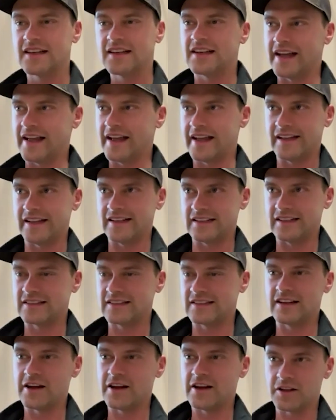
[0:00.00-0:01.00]
And
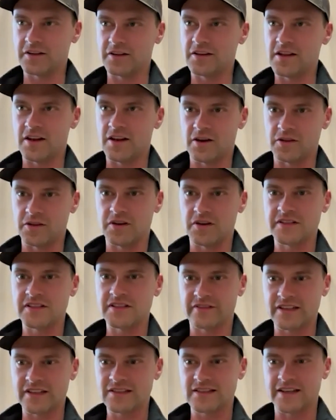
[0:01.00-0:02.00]
those of
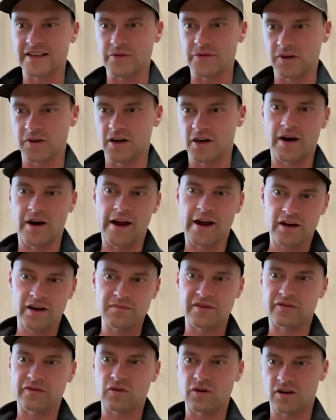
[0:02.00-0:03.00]
us that were around
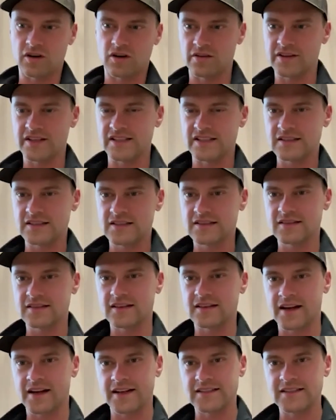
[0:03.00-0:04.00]
before all these
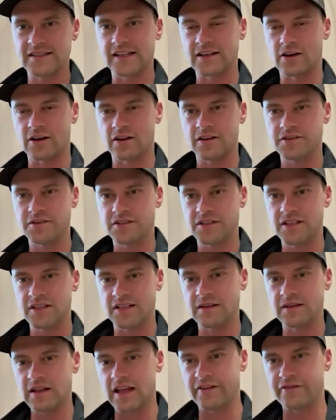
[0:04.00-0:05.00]

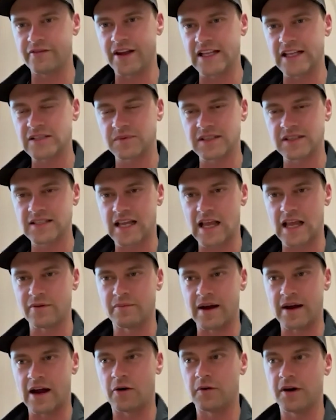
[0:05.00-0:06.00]
technology advancements came
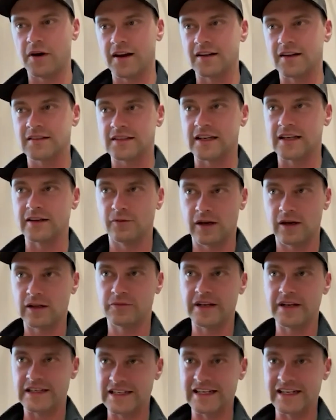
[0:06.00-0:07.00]
about, we're going to say, well,
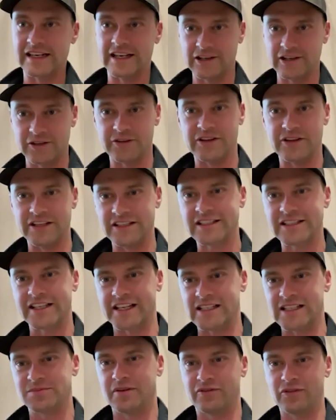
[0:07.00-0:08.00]
we didn't do these
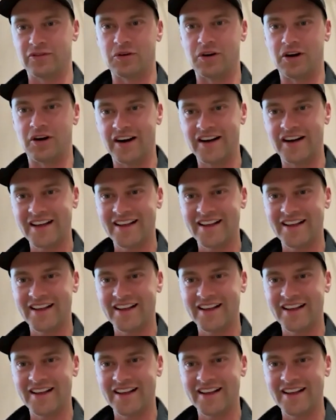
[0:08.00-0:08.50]
things before